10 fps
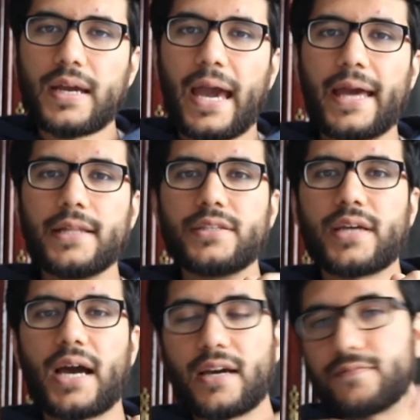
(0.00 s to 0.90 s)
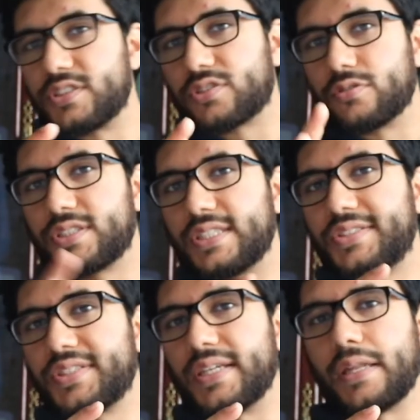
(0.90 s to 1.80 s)
And I have discussed
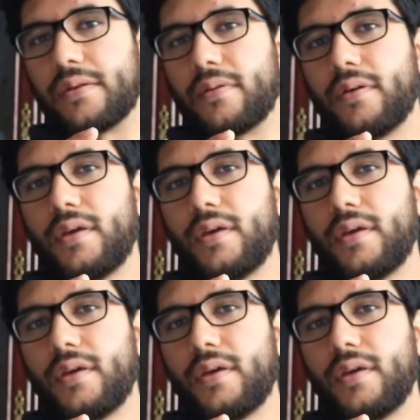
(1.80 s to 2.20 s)
this in